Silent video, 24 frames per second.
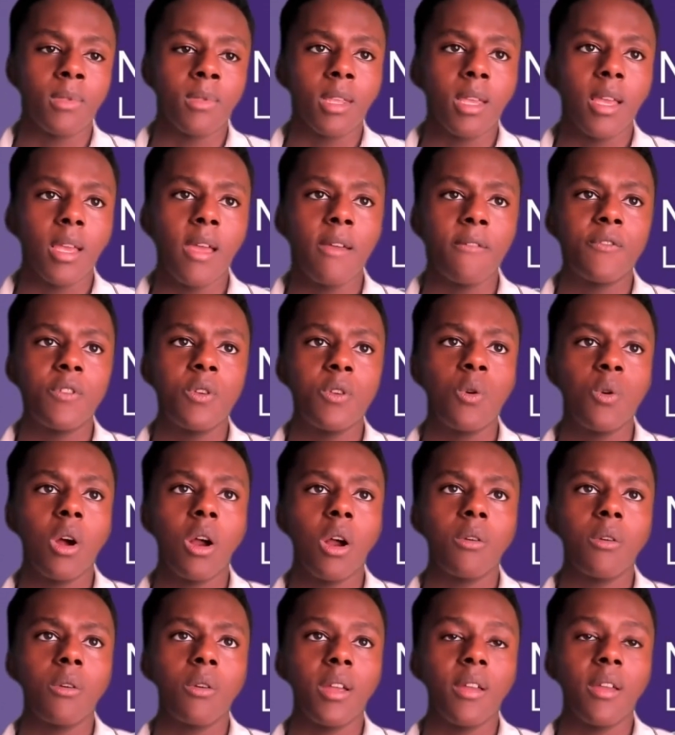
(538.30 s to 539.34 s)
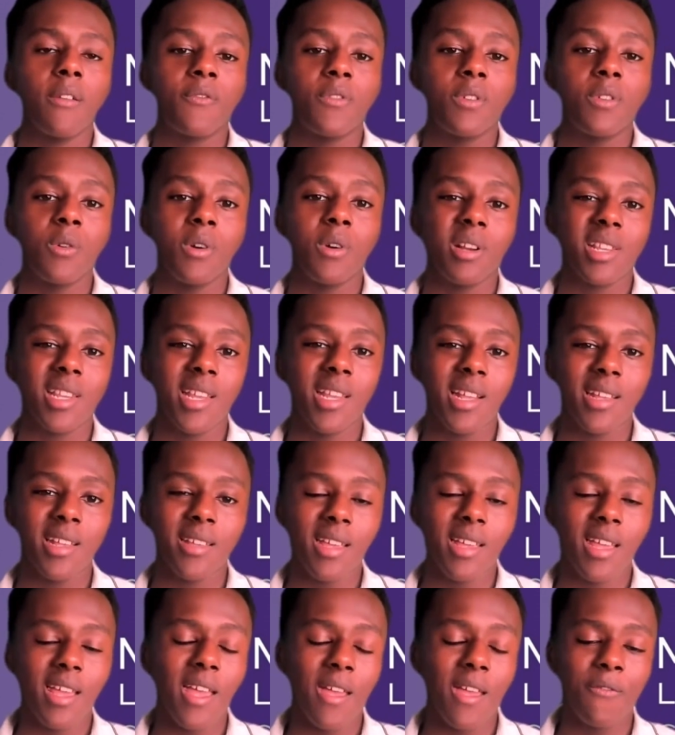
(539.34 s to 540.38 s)
If you are a
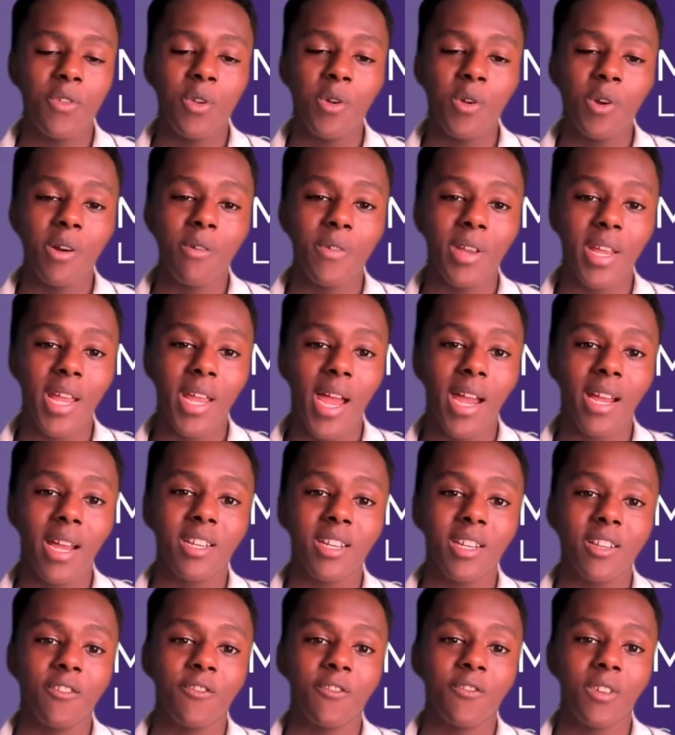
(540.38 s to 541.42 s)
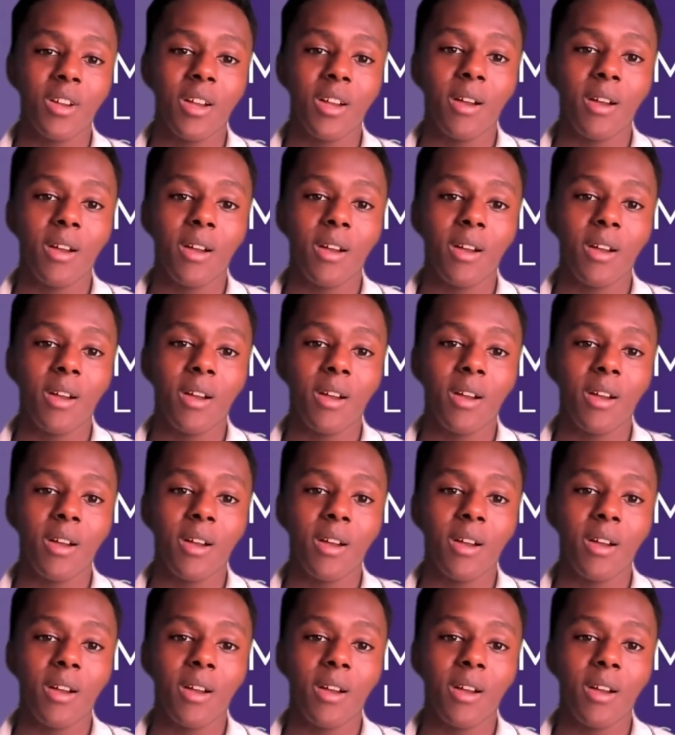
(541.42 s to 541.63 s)
reactive